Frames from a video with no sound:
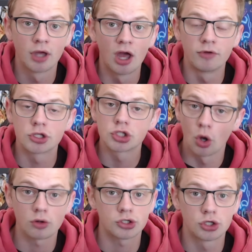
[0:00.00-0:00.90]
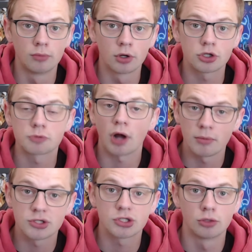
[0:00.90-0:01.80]
that talked too much,
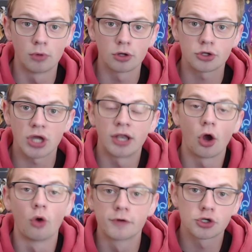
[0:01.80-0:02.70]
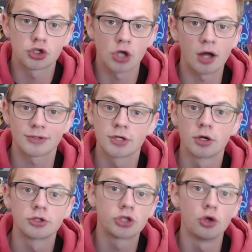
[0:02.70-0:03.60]
promised too much, and overshot
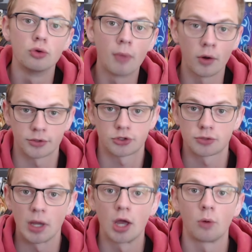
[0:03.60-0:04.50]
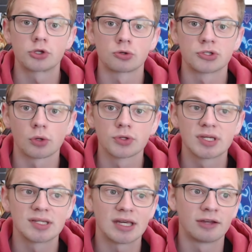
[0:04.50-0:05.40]
too much, which
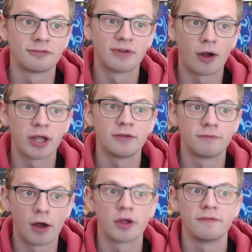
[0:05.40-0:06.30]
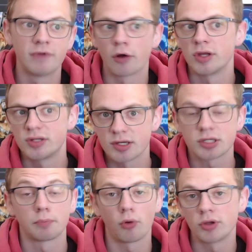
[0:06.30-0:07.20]
resulted in a very, very, very
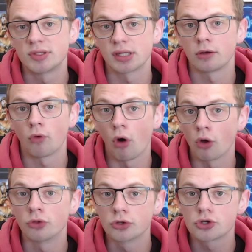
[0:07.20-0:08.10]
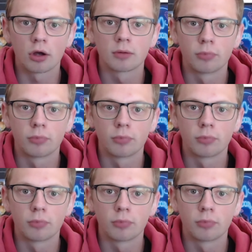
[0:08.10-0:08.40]
disappointing launch.